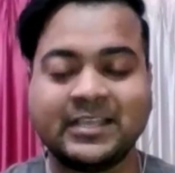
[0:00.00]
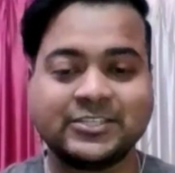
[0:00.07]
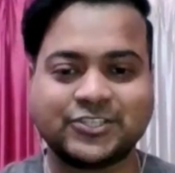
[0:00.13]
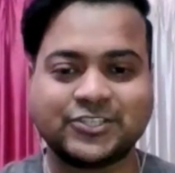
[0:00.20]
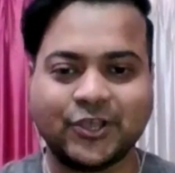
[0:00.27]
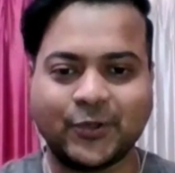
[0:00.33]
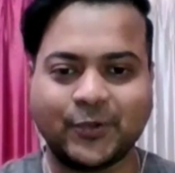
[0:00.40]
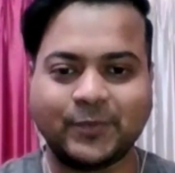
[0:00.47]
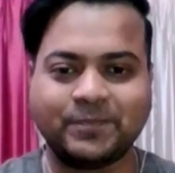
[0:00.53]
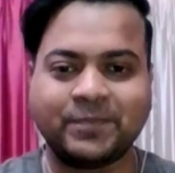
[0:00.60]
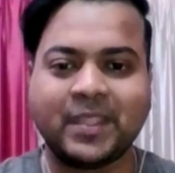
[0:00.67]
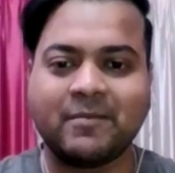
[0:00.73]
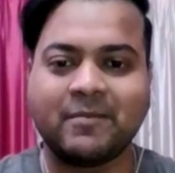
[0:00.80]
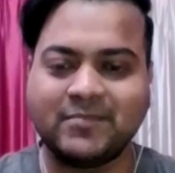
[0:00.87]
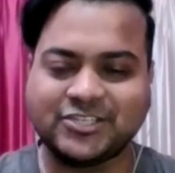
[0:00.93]
So,
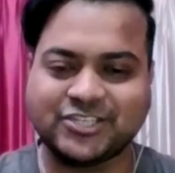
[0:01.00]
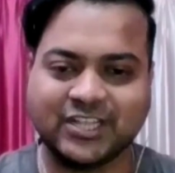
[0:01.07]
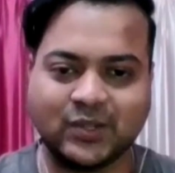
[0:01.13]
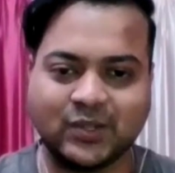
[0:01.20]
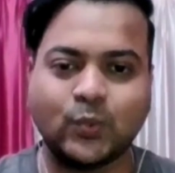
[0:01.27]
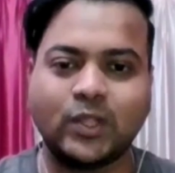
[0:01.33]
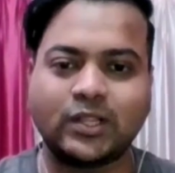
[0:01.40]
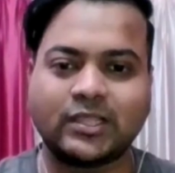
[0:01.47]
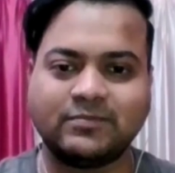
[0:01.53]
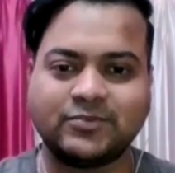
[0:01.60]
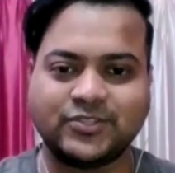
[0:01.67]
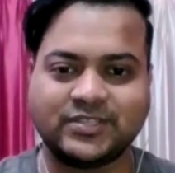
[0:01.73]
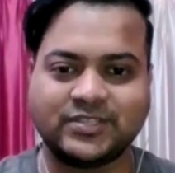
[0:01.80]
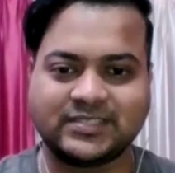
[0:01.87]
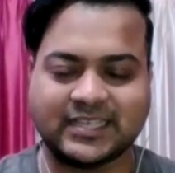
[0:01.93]
Michelle, welcome
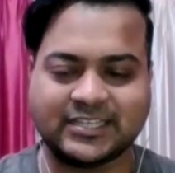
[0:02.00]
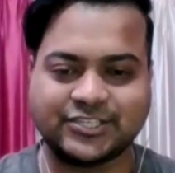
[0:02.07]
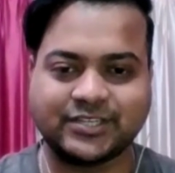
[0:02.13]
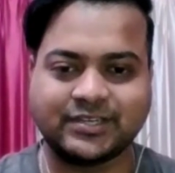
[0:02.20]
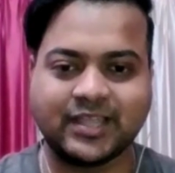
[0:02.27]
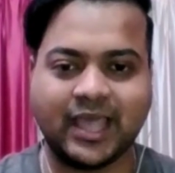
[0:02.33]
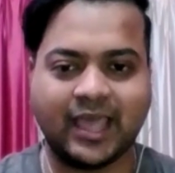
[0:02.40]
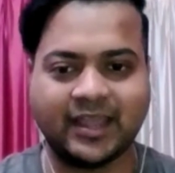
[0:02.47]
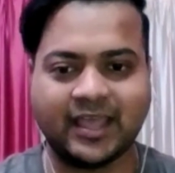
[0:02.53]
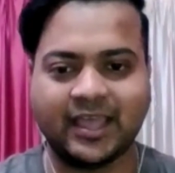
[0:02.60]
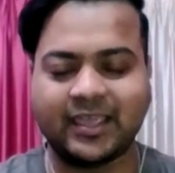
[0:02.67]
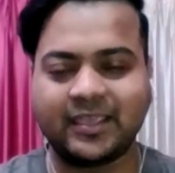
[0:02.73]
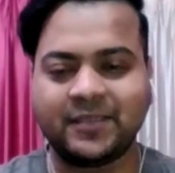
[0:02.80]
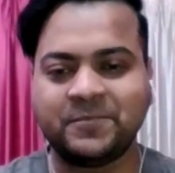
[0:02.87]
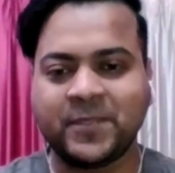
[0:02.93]
to this session, and
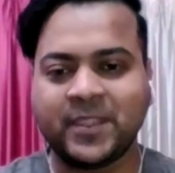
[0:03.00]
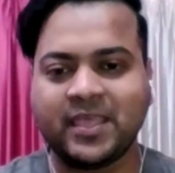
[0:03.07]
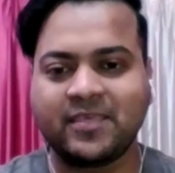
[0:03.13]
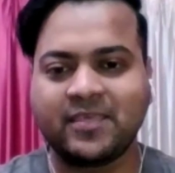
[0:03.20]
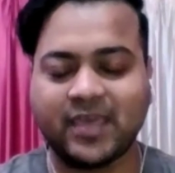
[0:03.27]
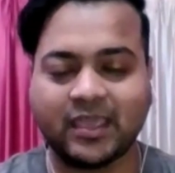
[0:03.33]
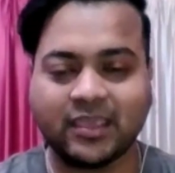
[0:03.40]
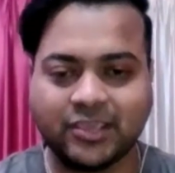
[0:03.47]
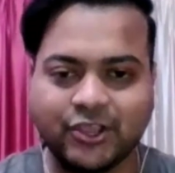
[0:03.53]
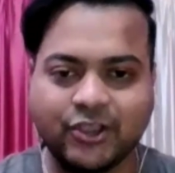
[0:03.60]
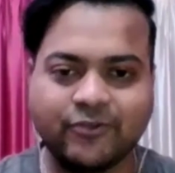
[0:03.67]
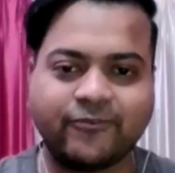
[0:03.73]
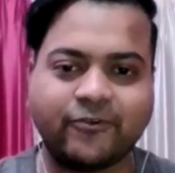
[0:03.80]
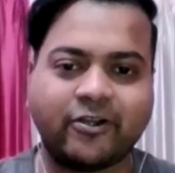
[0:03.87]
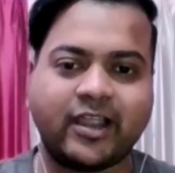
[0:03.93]
I thank
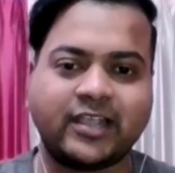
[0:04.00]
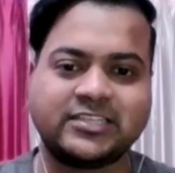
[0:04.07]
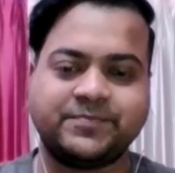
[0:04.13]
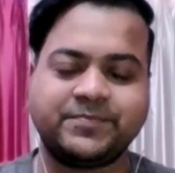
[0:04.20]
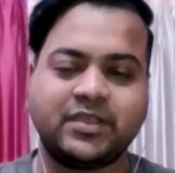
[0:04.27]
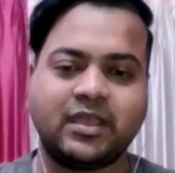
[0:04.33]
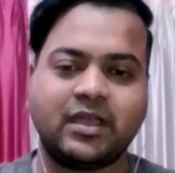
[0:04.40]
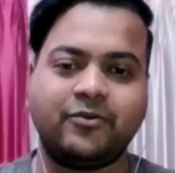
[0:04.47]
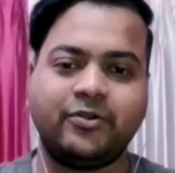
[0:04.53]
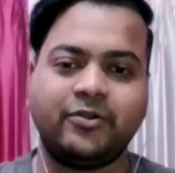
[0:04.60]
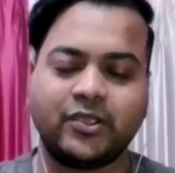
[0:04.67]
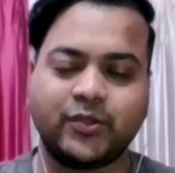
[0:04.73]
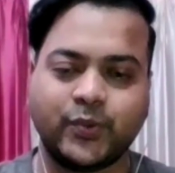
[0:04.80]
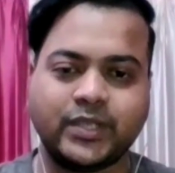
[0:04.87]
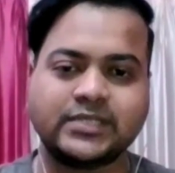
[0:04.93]
you for accepting our
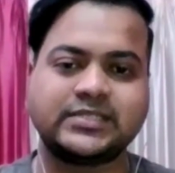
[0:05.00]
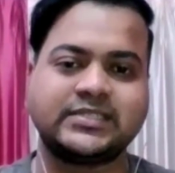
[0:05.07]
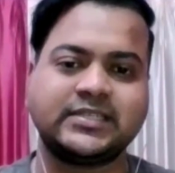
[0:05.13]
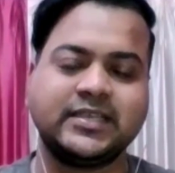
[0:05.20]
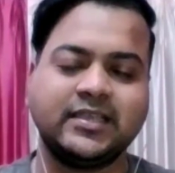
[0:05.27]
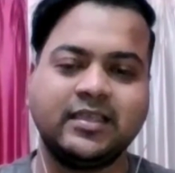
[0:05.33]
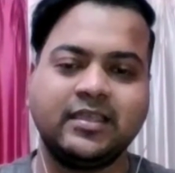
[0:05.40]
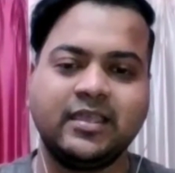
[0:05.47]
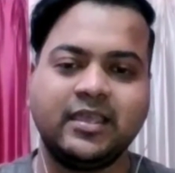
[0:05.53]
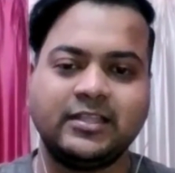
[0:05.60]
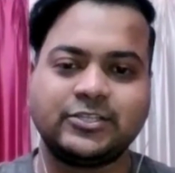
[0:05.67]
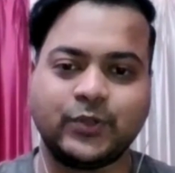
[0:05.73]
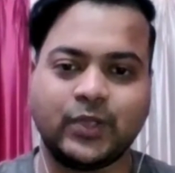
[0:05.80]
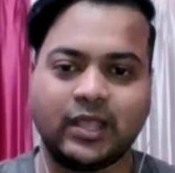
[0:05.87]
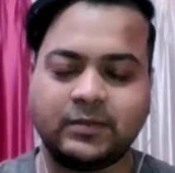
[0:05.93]
request
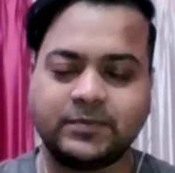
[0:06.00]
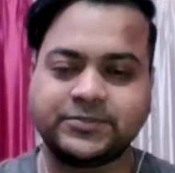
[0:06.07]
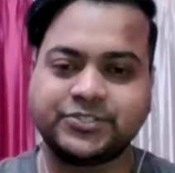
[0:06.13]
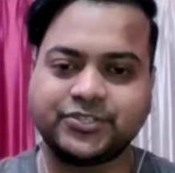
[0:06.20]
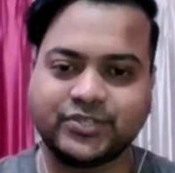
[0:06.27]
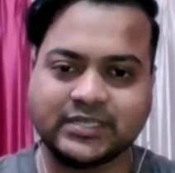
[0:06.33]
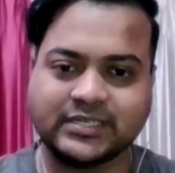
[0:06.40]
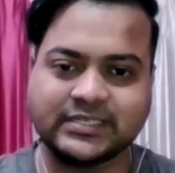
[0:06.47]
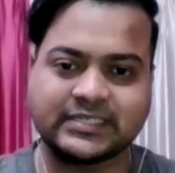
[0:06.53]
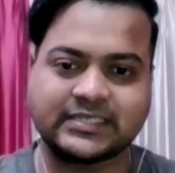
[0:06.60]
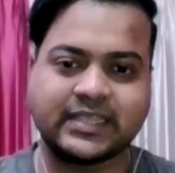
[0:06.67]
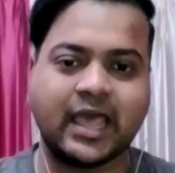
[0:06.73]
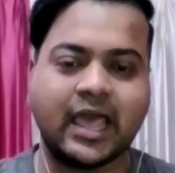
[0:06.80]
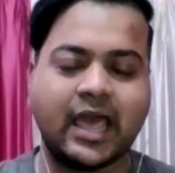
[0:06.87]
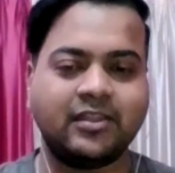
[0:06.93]
to help
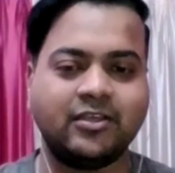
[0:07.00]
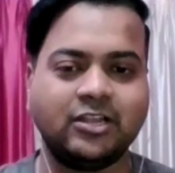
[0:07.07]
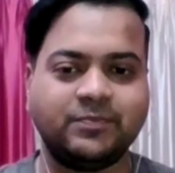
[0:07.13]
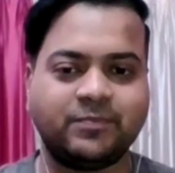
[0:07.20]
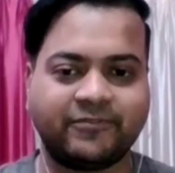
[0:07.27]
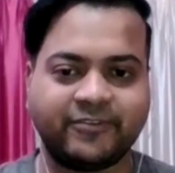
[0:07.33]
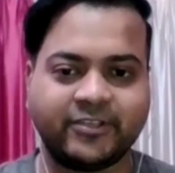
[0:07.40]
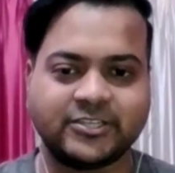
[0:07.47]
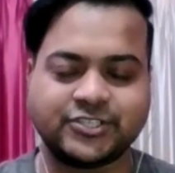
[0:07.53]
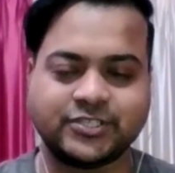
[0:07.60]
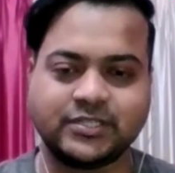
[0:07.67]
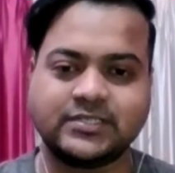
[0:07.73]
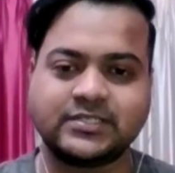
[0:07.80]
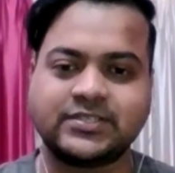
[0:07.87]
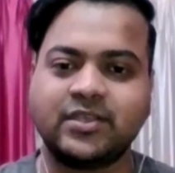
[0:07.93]
students and early
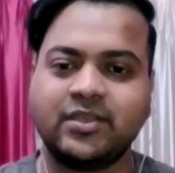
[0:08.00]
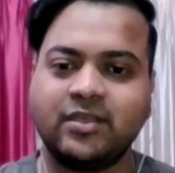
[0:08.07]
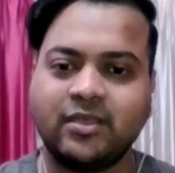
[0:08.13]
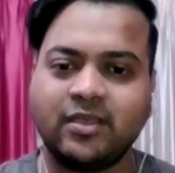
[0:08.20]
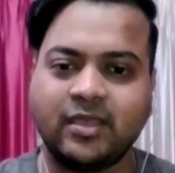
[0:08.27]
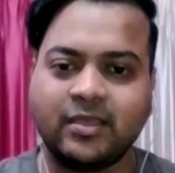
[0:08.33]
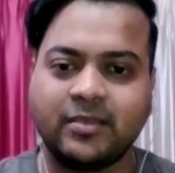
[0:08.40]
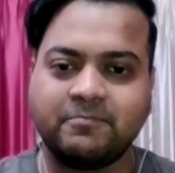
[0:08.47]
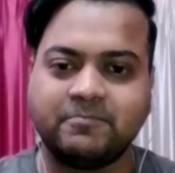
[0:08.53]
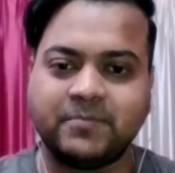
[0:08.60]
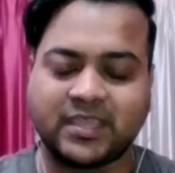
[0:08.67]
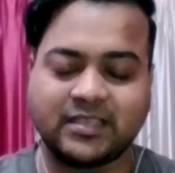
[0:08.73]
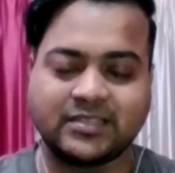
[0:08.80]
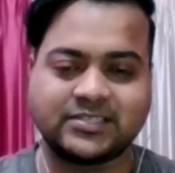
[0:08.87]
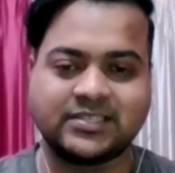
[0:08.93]
professionals
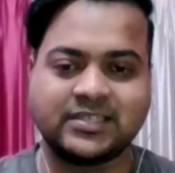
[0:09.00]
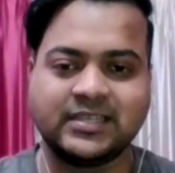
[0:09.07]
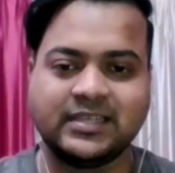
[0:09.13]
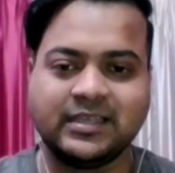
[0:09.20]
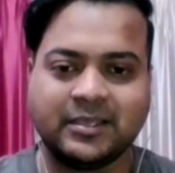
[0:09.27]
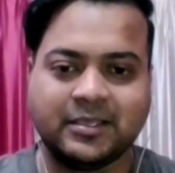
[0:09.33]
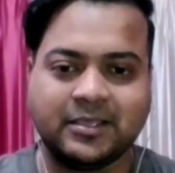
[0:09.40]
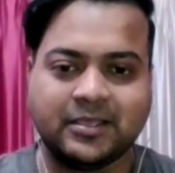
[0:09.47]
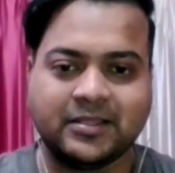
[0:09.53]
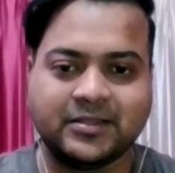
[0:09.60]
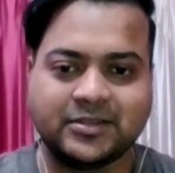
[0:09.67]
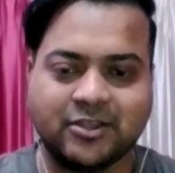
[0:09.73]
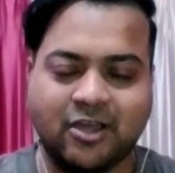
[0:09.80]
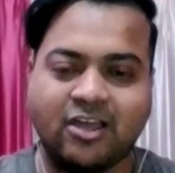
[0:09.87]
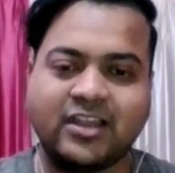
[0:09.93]
because
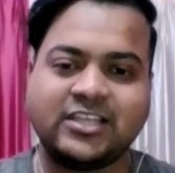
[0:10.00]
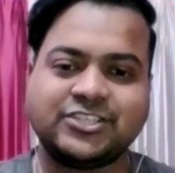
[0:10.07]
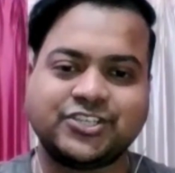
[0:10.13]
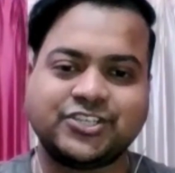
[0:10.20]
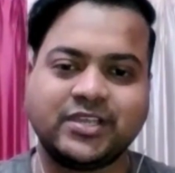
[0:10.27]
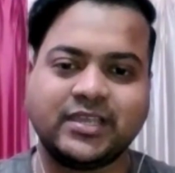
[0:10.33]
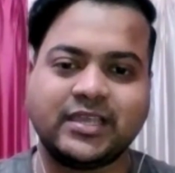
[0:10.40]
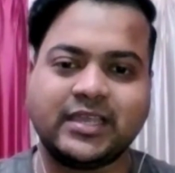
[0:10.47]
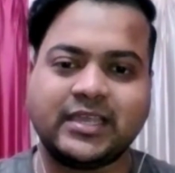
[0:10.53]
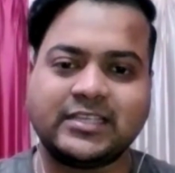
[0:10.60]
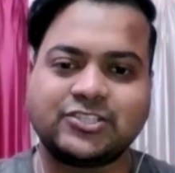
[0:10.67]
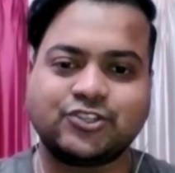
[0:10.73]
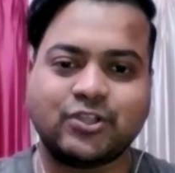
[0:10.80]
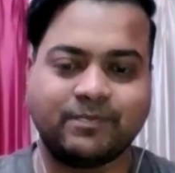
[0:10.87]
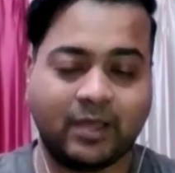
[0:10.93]
knowledge
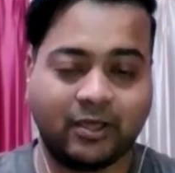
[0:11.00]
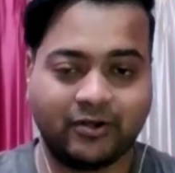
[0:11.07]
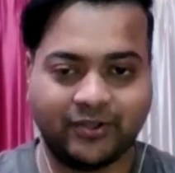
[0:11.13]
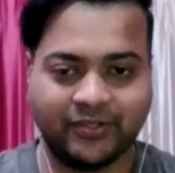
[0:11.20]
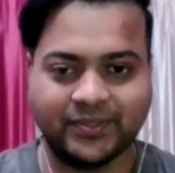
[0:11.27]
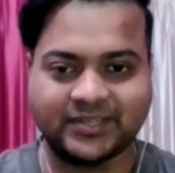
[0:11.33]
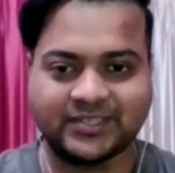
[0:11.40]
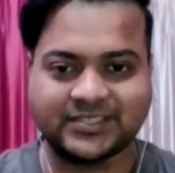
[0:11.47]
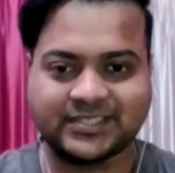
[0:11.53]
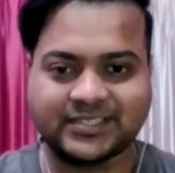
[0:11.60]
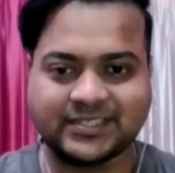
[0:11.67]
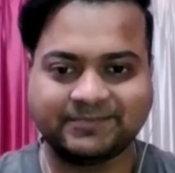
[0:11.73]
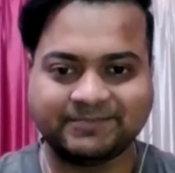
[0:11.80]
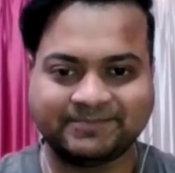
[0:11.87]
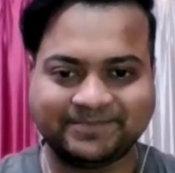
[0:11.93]
is to empower others.